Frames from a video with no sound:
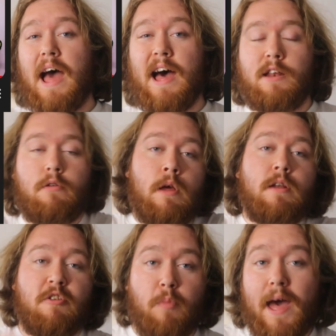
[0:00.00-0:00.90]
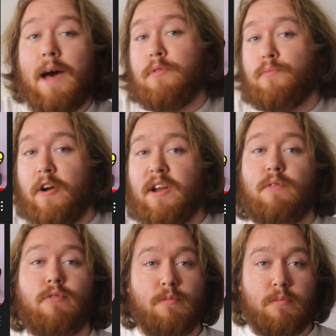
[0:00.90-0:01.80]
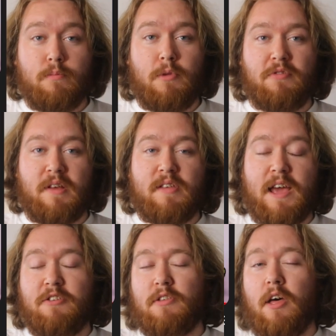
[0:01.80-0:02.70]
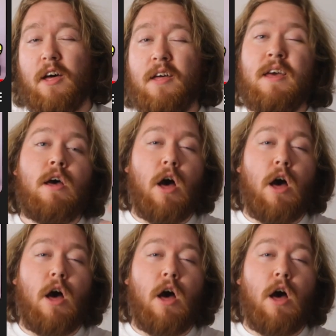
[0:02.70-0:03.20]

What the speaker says: and despite having very different music taste to her,